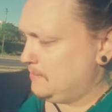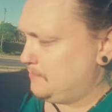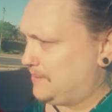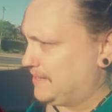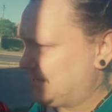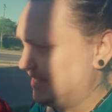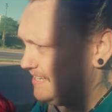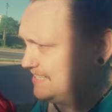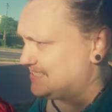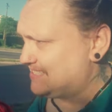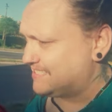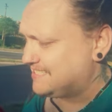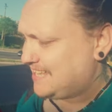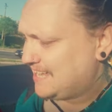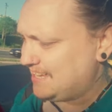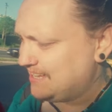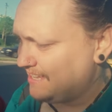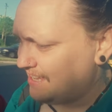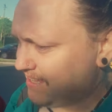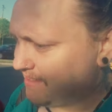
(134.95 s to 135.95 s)
because
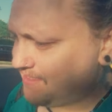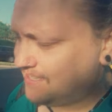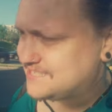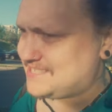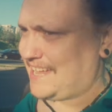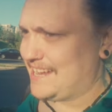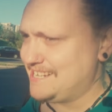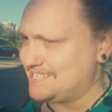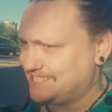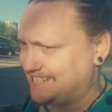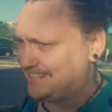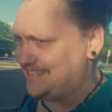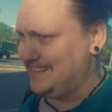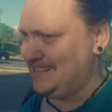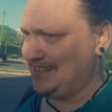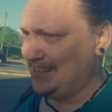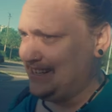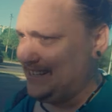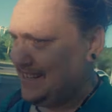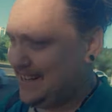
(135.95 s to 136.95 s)
the station
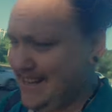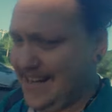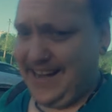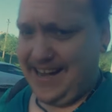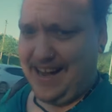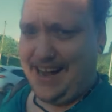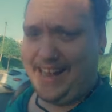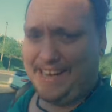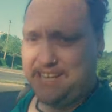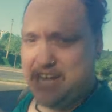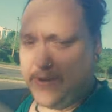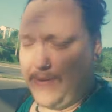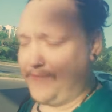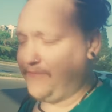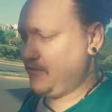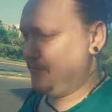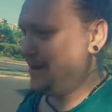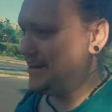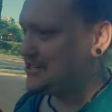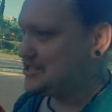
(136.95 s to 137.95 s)
had no
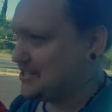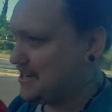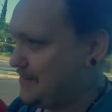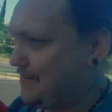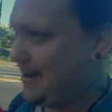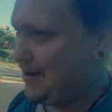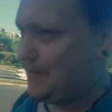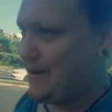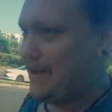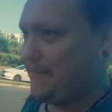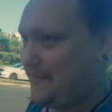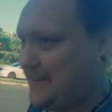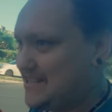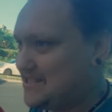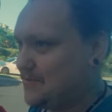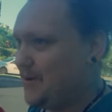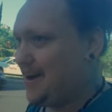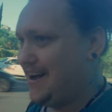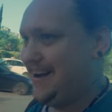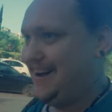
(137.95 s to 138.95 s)
information about where
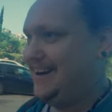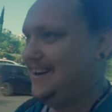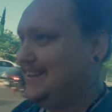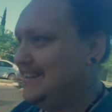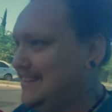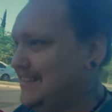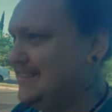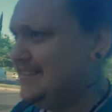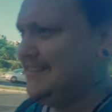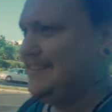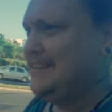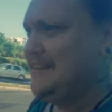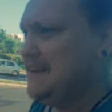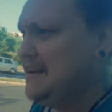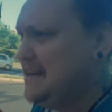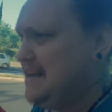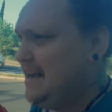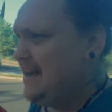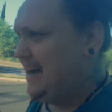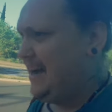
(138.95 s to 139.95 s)
things were.
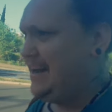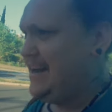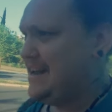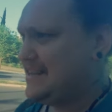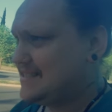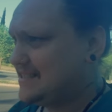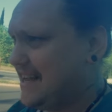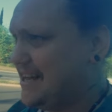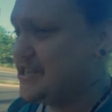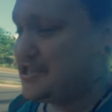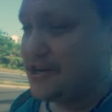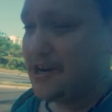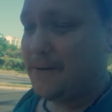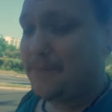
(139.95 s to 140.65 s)
And that station